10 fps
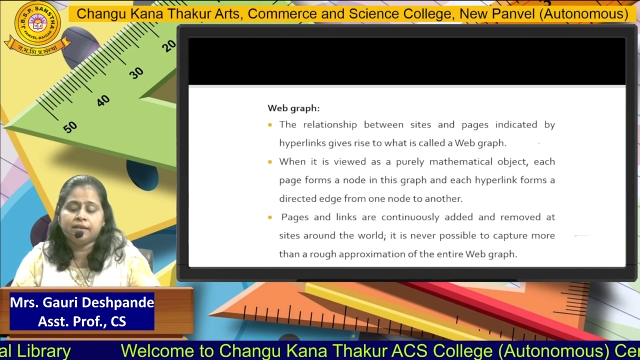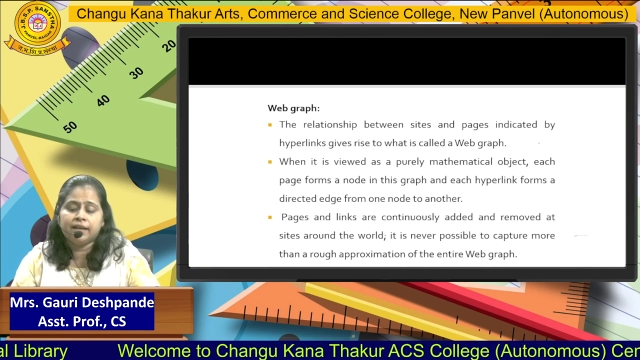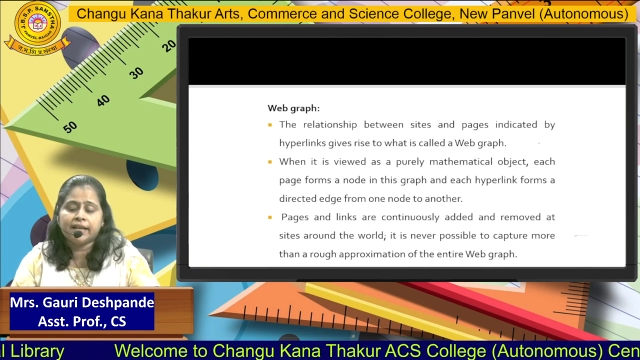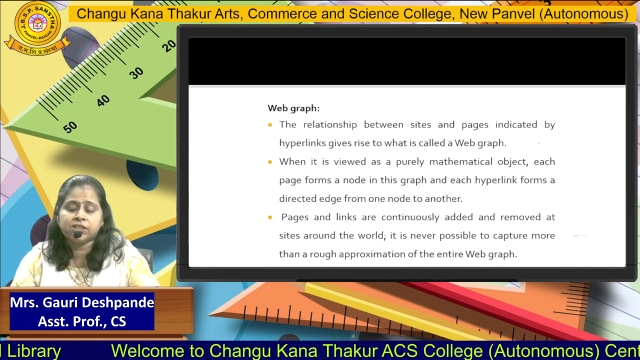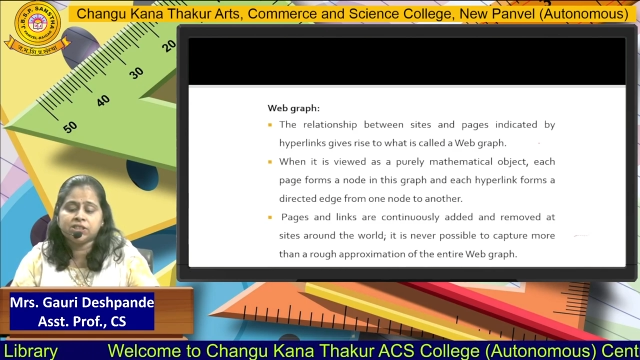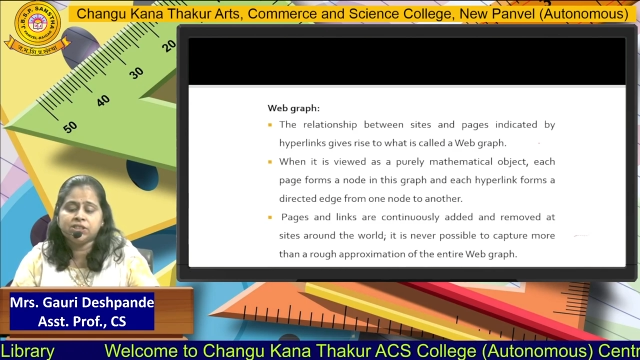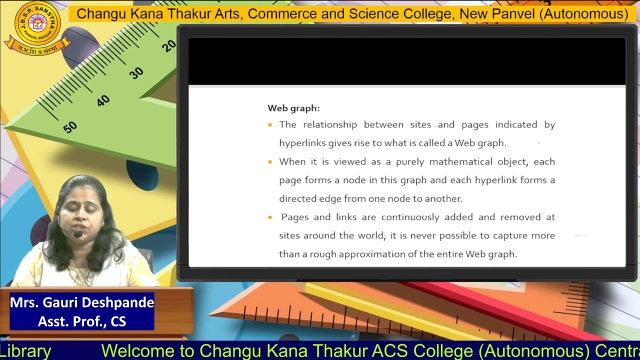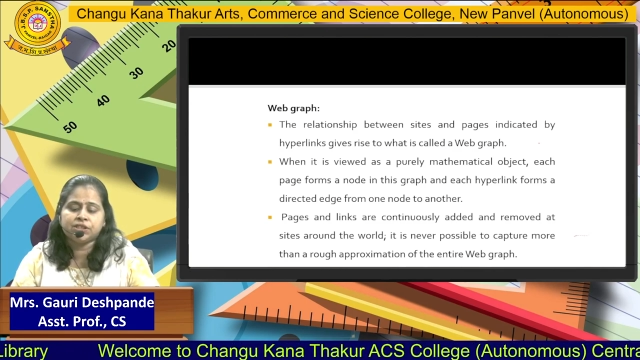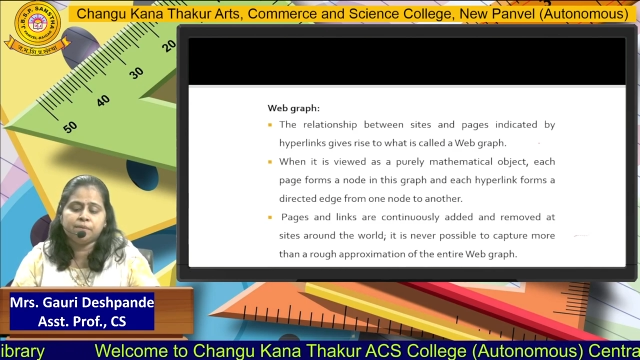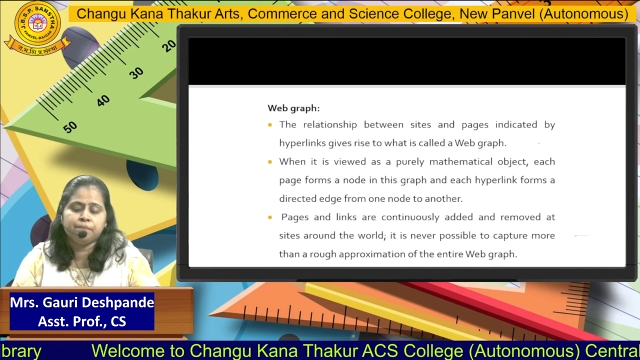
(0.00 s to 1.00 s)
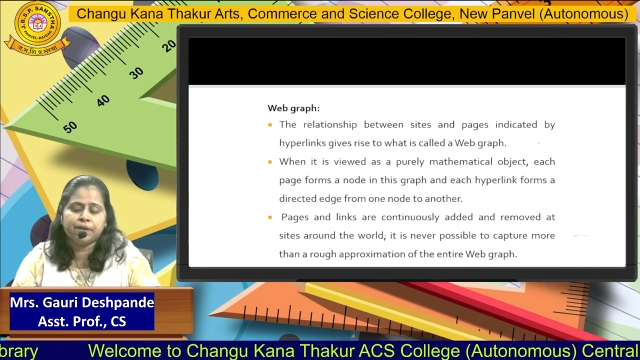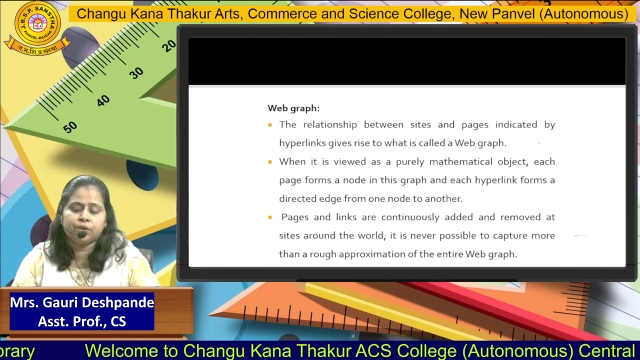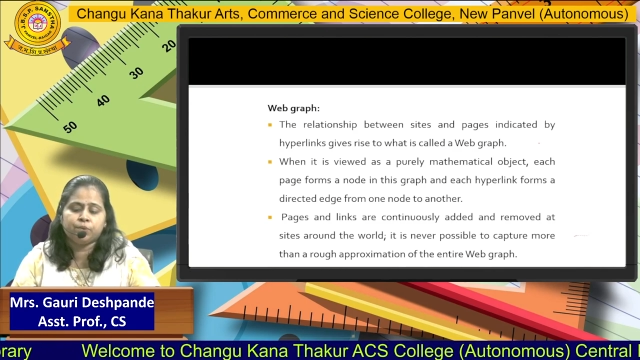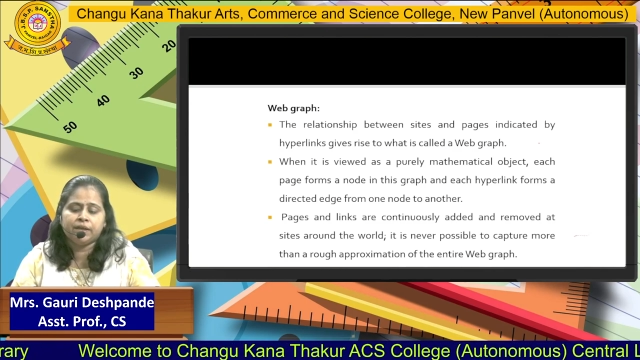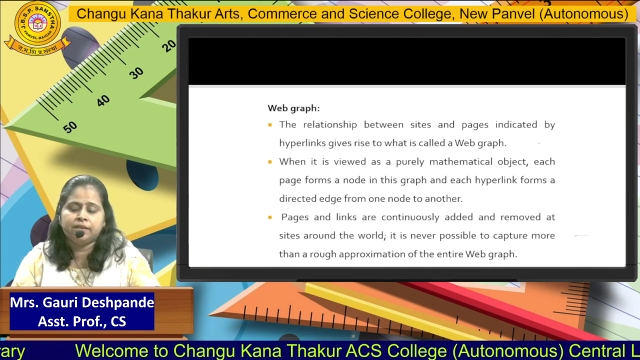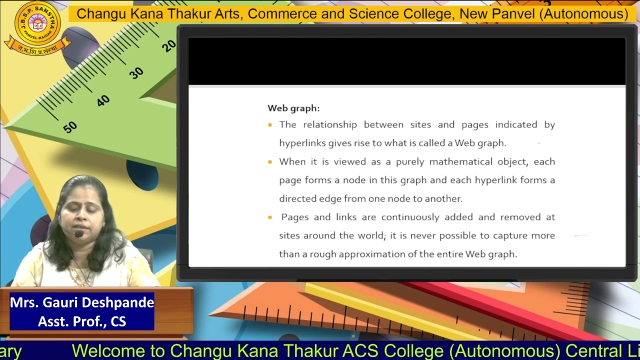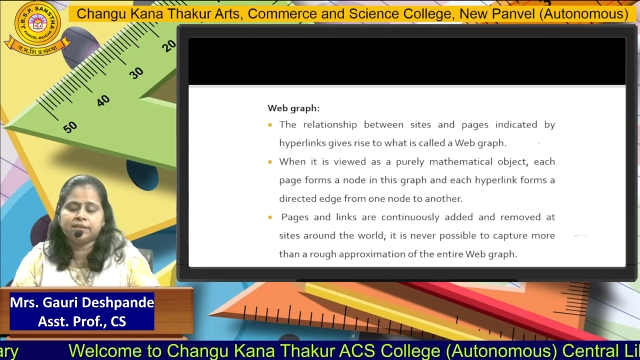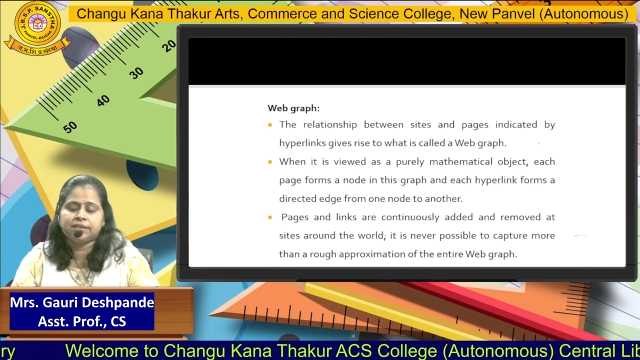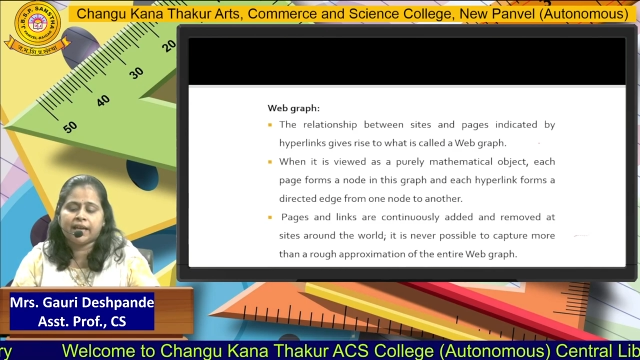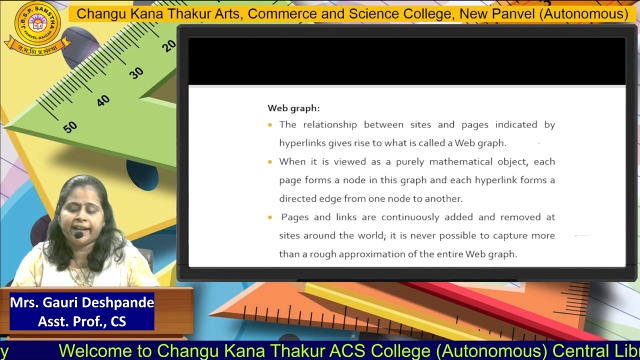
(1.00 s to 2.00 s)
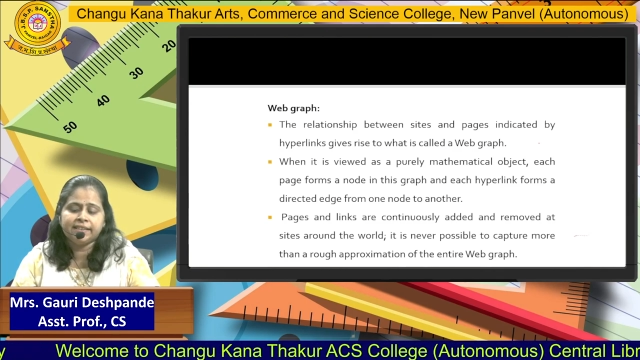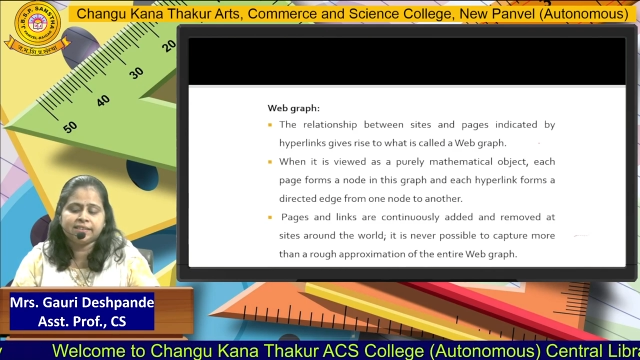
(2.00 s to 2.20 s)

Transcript: relationship between the sites